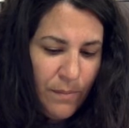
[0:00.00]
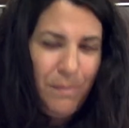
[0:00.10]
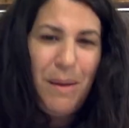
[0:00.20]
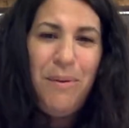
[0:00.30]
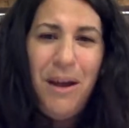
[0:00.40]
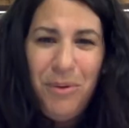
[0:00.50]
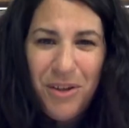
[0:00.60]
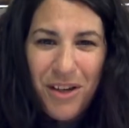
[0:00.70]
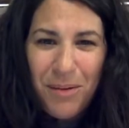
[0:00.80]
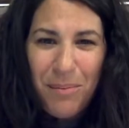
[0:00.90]
Maybe I would
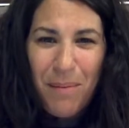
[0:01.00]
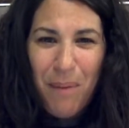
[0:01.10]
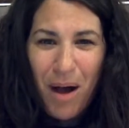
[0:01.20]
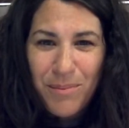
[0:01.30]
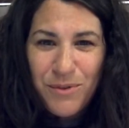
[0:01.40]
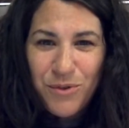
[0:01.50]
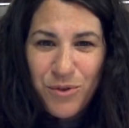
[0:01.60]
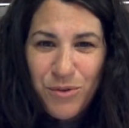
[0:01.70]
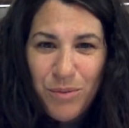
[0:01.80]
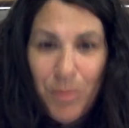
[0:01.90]
look in my mom's
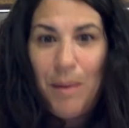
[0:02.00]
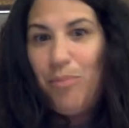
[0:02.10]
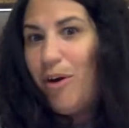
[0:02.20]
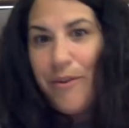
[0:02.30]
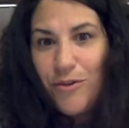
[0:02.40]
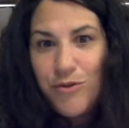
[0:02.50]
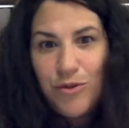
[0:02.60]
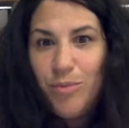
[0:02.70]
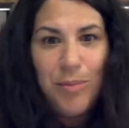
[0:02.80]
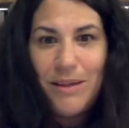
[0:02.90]
room or my brother's
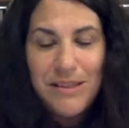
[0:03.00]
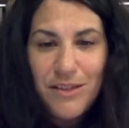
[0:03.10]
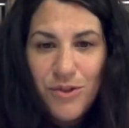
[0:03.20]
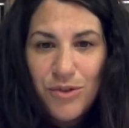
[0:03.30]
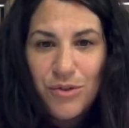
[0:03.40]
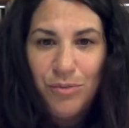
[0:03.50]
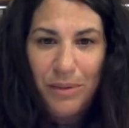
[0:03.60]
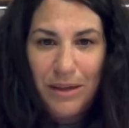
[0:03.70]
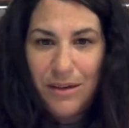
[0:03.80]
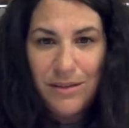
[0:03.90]
room or my sister's room
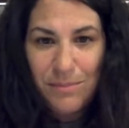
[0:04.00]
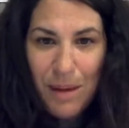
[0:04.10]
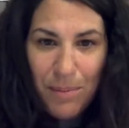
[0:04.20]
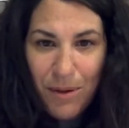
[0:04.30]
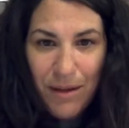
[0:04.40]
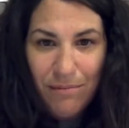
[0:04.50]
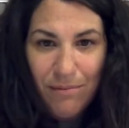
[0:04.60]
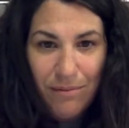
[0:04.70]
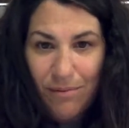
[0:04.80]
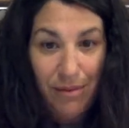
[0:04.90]
because maybe
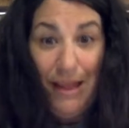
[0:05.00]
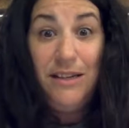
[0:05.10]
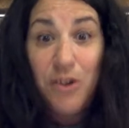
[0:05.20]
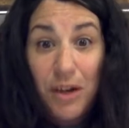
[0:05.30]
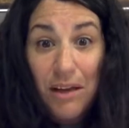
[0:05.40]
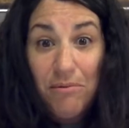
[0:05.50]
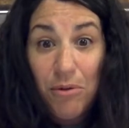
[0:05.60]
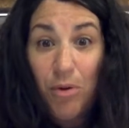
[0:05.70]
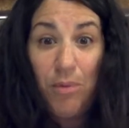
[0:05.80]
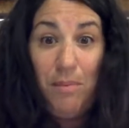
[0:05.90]
they took it
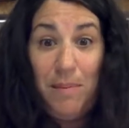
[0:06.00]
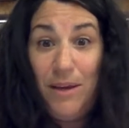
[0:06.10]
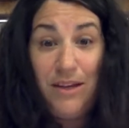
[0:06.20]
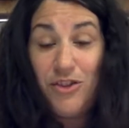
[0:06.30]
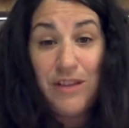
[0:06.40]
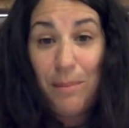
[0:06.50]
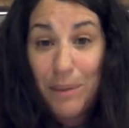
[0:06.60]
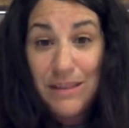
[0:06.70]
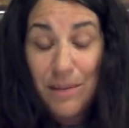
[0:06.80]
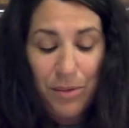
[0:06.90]
or maybe it just got
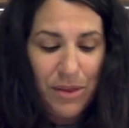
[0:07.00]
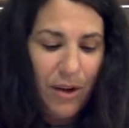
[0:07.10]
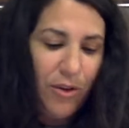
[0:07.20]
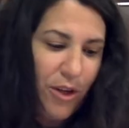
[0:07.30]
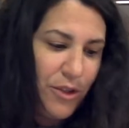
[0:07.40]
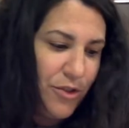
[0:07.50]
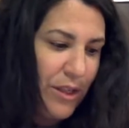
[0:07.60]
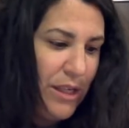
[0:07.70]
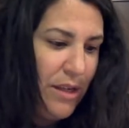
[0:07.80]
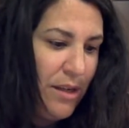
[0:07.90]
mixed up with their
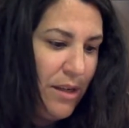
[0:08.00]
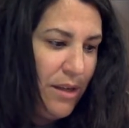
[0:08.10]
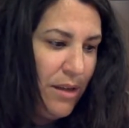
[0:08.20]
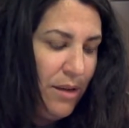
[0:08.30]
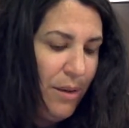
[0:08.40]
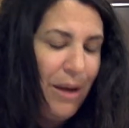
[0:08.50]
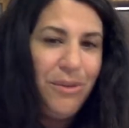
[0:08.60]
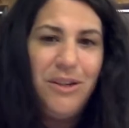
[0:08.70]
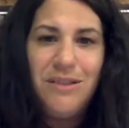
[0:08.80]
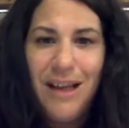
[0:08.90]
laundry. Wow,
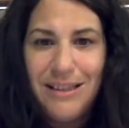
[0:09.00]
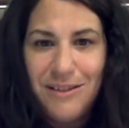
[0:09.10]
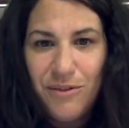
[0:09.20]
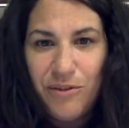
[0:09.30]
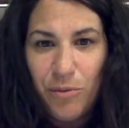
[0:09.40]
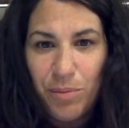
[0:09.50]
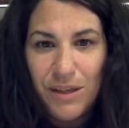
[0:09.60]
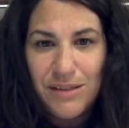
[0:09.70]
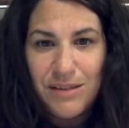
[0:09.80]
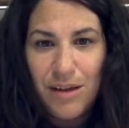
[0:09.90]
there's lots of different
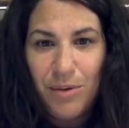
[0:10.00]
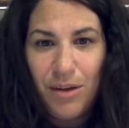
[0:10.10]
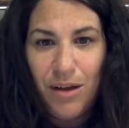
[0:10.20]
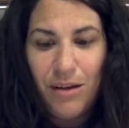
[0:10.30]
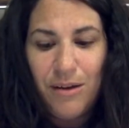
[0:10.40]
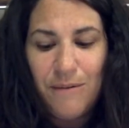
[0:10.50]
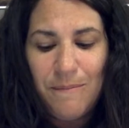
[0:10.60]
places I would look.